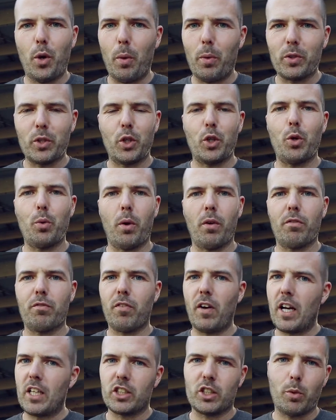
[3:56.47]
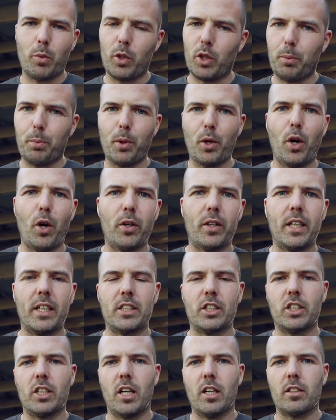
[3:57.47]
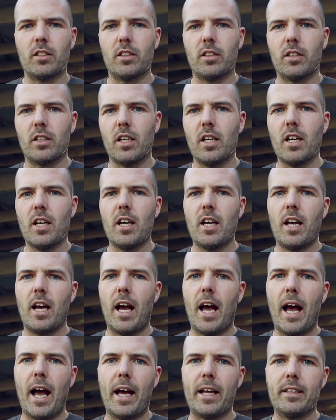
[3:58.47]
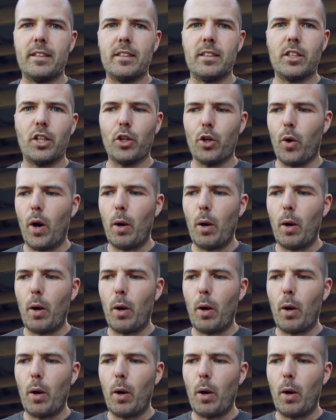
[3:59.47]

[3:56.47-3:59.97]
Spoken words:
I want to do one fast. I want to put it on Kickstarter. And, you know,